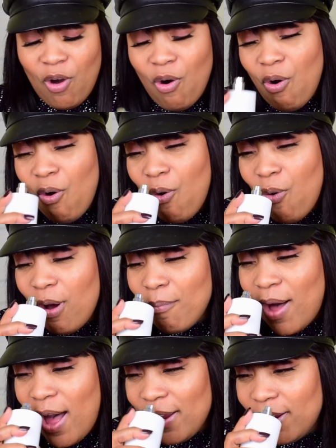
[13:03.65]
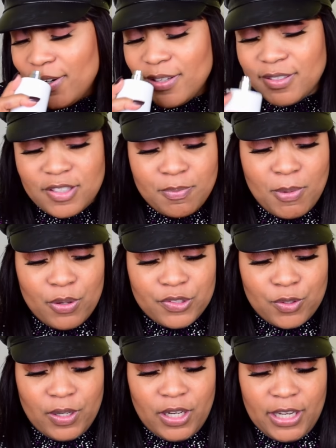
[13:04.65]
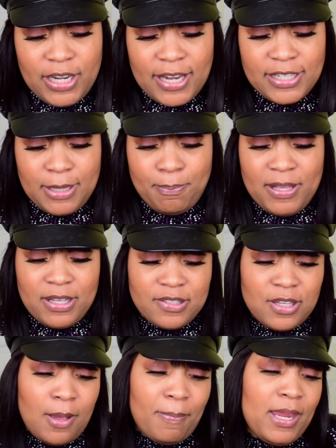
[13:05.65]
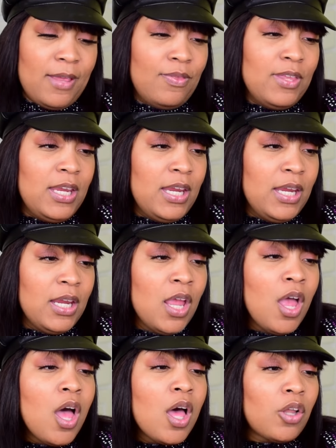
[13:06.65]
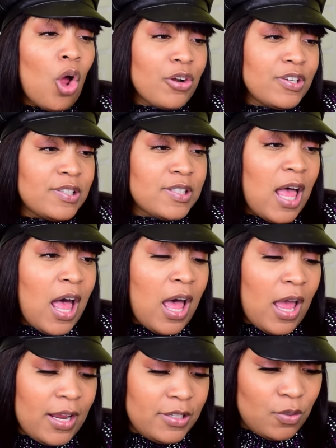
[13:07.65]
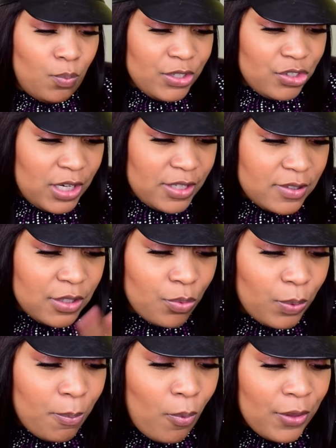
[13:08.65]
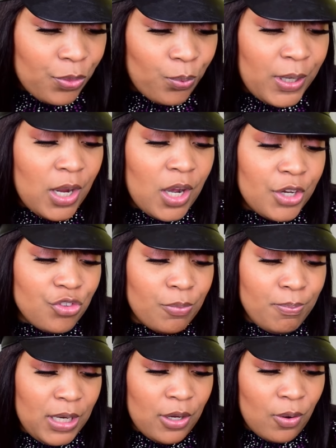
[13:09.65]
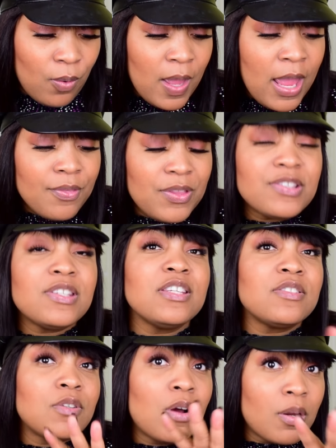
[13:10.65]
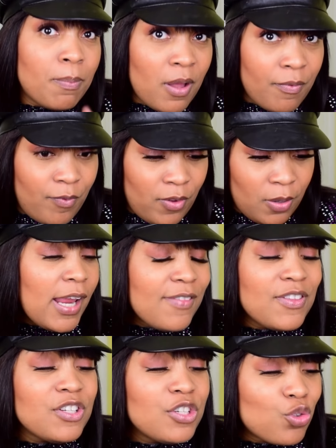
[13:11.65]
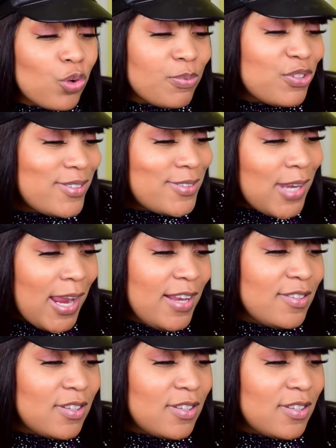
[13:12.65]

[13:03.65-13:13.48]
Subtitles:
oh my goodness, it smells so good. And I did pick this up in the largest size, which is the 3.3 100 ml. This is an eau de parfum, and the description states,